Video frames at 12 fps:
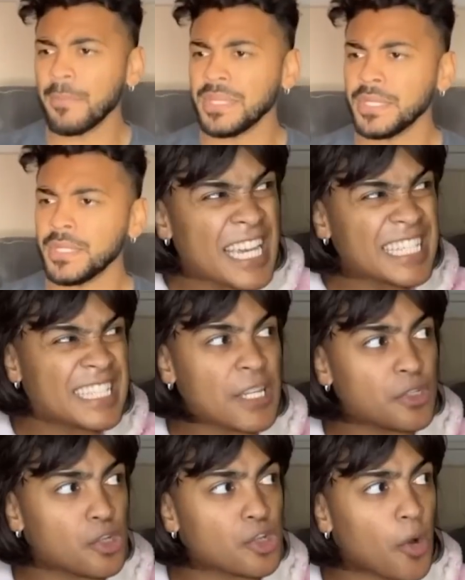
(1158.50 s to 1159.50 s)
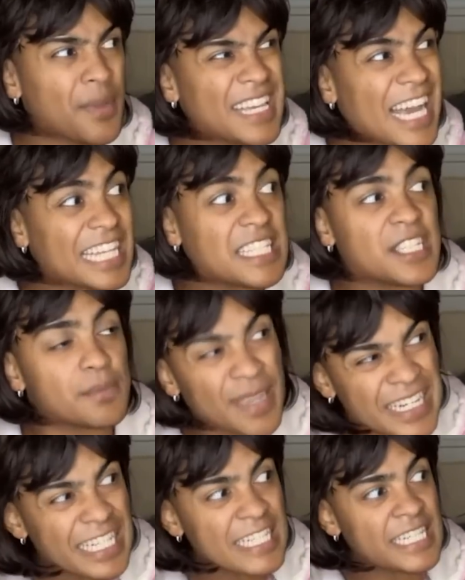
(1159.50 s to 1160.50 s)
happened? His teacher told me he got
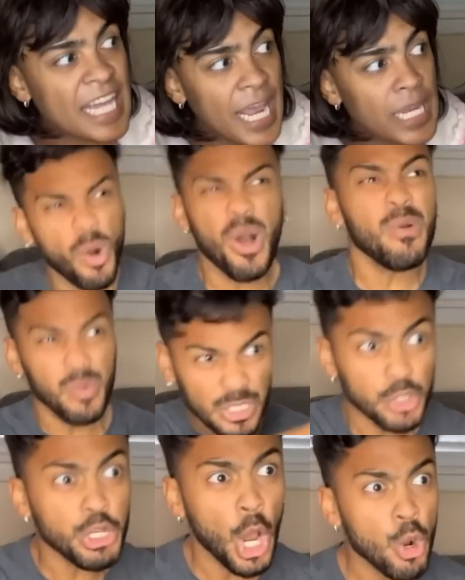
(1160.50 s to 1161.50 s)
suspended today. Boy, what'd you